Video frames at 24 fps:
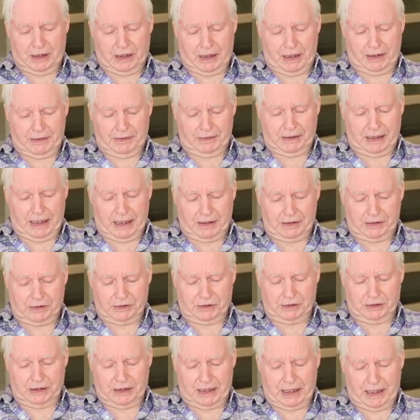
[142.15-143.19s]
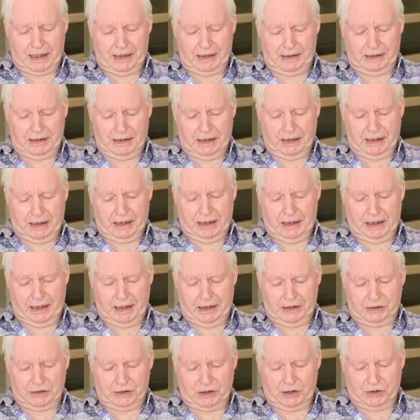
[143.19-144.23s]
and that today
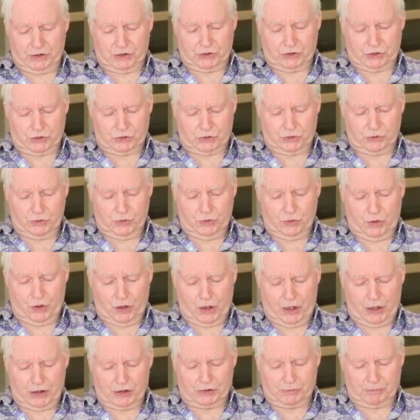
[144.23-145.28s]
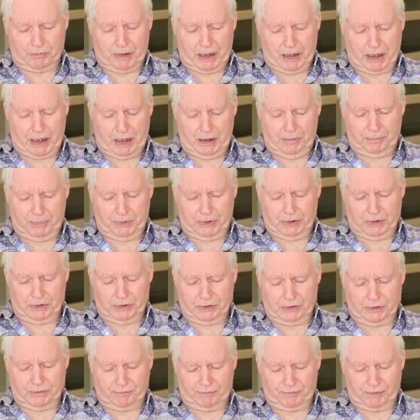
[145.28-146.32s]
is as true as my
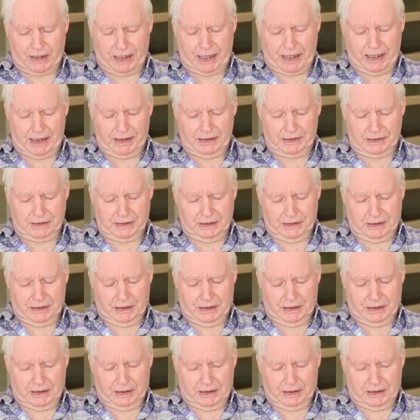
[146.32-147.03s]
brother Fred